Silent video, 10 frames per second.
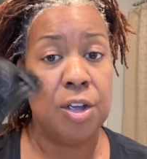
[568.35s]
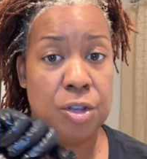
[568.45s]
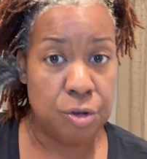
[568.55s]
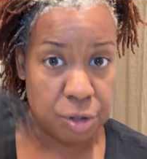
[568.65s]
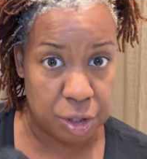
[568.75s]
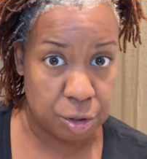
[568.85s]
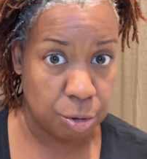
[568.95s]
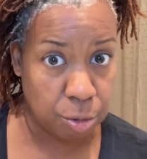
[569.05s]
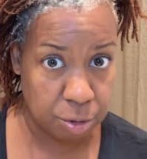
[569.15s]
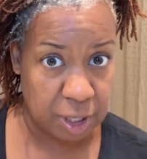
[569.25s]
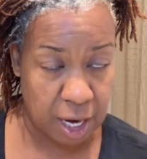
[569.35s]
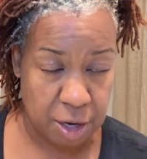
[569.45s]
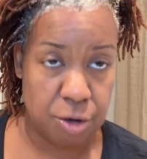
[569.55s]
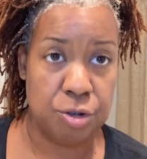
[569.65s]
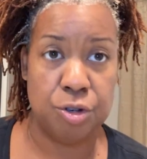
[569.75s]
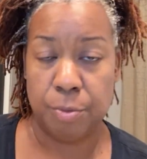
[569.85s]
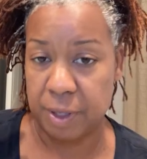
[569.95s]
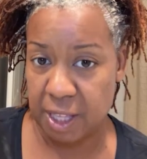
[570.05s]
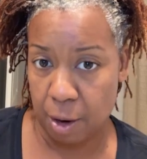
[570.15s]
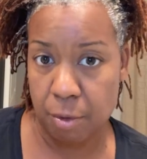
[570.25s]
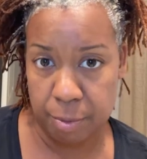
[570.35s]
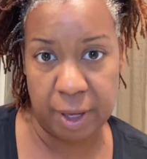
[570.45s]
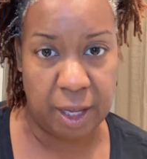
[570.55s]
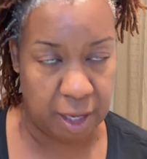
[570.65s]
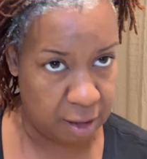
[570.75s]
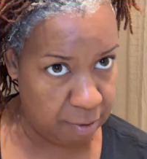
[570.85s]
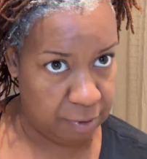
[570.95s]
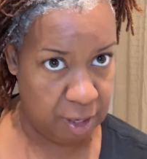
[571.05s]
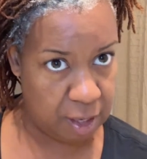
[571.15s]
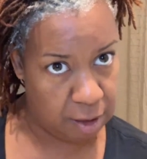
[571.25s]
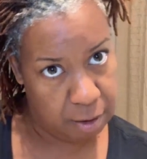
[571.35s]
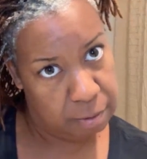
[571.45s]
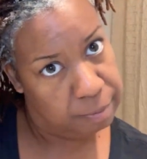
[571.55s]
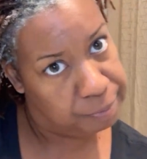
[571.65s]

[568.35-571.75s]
Use the tools that I use but that will be in the video